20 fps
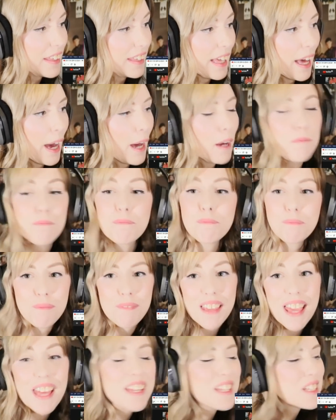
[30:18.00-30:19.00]
Yeah.
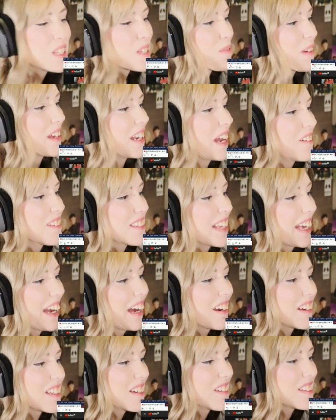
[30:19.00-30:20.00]
It's when I was like,
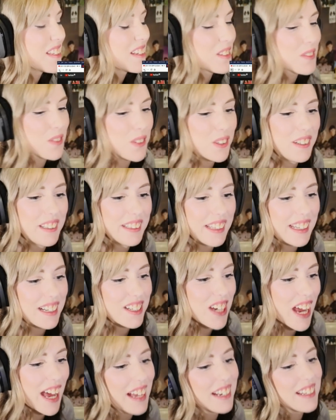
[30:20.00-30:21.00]
because I was full on like,
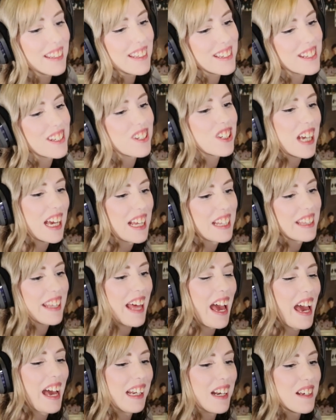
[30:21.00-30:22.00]
Chen this, Chen
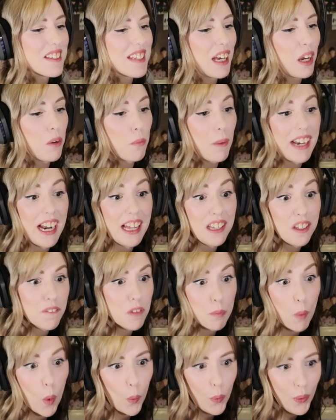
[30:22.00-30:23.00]
that. And I was like, wait, I love
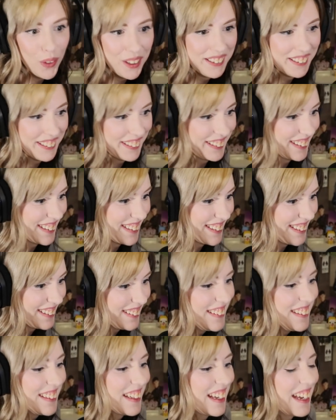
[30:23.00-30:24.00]
them all.
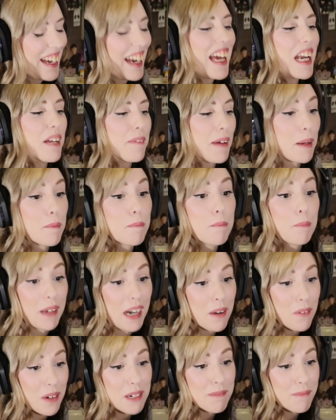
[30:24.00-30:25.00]
And I'm like, but
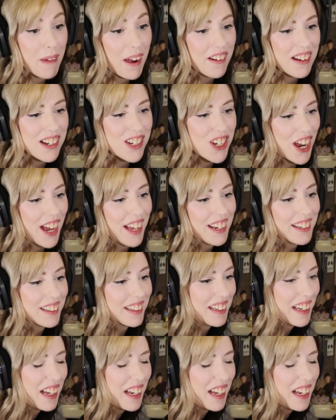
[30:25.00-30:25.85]
I want to marry Chen.